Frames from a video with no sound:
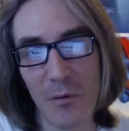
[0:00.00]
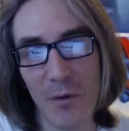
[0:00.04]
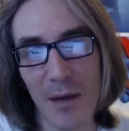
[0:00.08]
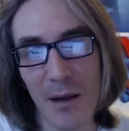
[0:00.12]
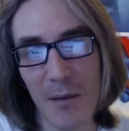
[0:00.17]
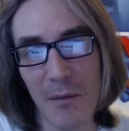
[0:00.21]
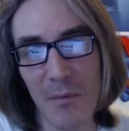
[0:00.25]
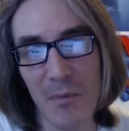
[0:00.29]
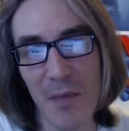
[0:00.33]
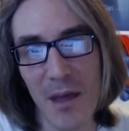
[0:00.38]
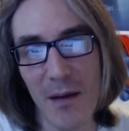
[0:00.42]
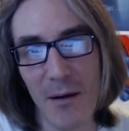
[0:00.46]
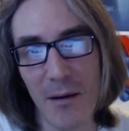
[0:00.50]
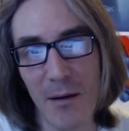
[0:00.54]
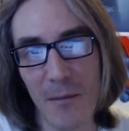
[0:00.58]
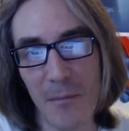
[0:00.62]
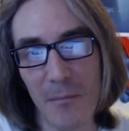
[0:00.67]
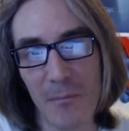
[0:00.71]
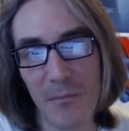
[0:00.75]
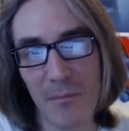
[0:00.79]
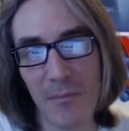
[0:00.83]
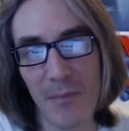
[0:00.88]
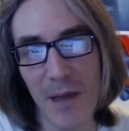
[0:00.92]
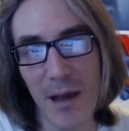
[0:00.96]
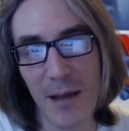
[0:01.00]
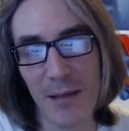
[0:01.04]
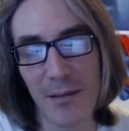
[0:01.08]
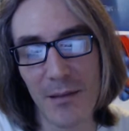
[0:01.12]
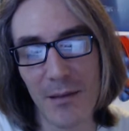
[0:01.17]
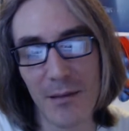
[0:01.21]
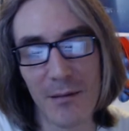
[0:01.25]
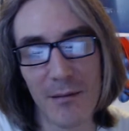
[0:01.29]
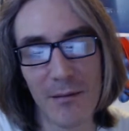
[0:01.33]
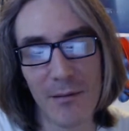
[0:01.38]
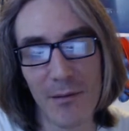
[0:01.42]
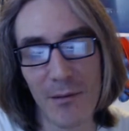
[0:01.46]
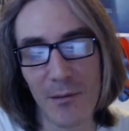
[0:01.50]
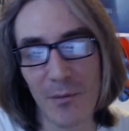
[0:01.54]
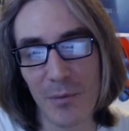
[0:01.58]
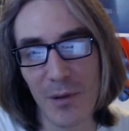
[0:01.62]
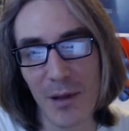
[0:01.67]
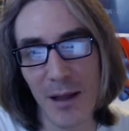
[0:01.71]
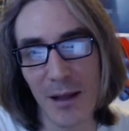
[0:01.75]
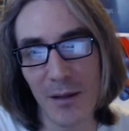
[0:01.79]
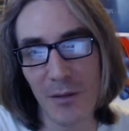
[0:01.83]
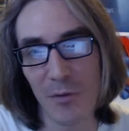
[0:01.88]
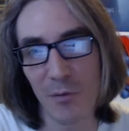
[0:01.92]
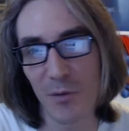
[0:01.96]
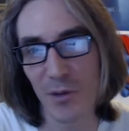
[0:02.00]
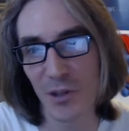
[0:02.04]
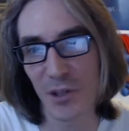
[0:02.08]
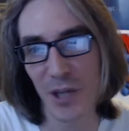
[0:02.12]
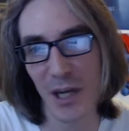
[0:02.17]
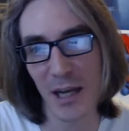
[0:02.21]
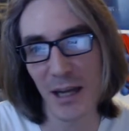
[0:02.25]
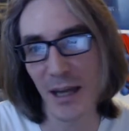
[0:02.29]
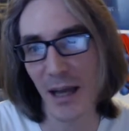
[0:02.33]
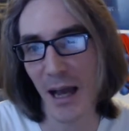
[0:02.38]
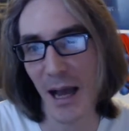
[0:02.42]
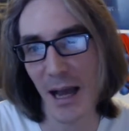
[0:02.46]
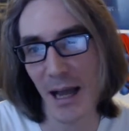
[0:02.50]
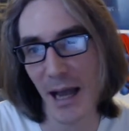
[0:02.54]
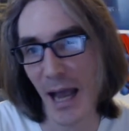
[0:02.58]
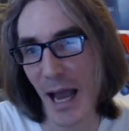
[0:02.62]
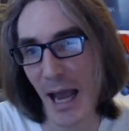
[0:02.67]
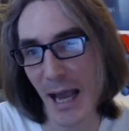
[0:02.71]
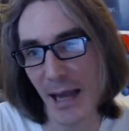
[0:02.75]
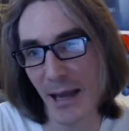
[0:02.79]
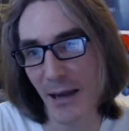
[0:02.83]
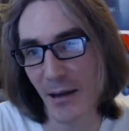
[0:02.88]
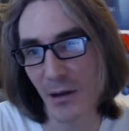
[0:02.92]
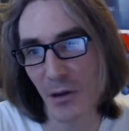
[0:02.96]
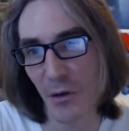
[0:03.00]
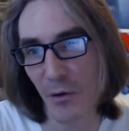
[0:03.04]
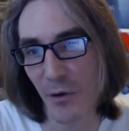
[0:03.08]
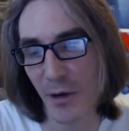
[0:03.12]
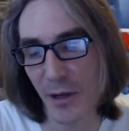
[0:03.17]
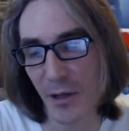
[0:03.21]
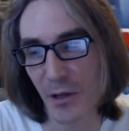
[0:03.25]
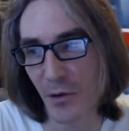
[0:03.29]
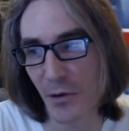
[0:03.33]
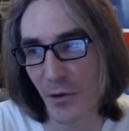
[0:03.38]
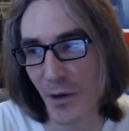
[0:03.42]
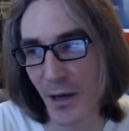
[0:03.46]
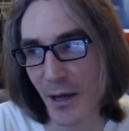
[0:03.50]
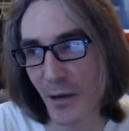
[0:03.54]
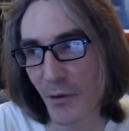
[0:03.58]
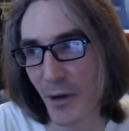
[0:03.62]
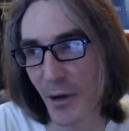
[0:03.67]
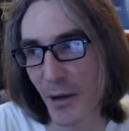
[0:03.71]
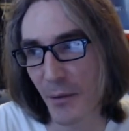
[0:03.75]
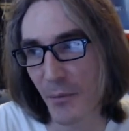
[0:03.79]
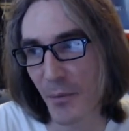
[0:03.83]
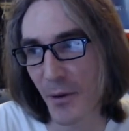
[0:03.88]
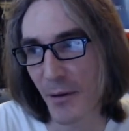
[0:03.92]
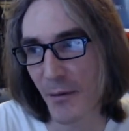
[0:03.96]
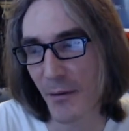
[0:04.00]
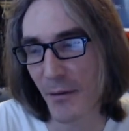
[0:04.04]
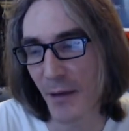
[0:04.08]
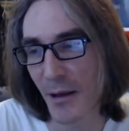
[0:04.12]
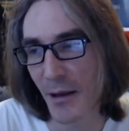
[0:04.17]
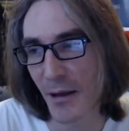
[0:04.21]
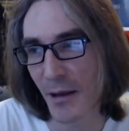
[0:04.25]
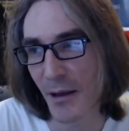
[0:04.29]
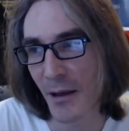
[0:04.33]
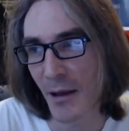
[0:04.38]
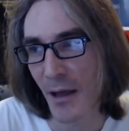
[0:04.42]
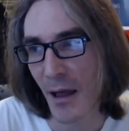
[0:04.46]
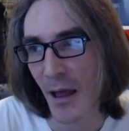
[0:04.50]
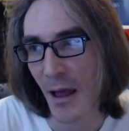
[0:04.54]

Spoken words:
You know, when I'm there at the place, which I hated going to anyway, but.